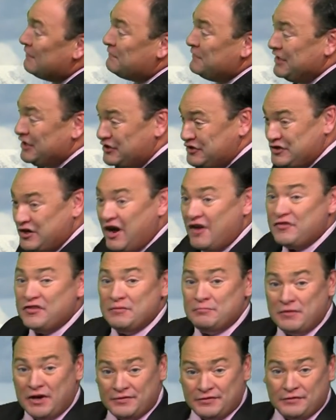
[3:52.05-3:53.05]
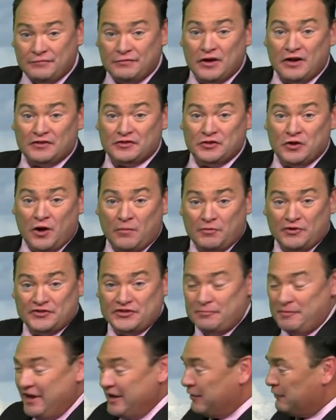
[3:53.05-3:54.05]
finish off the month of October, as
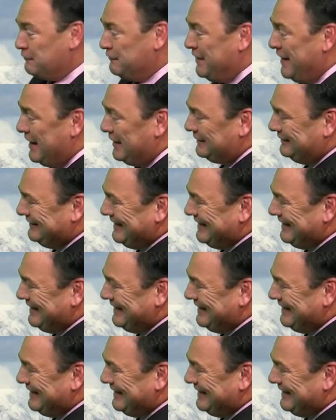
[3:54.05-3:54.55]
a matter of fact,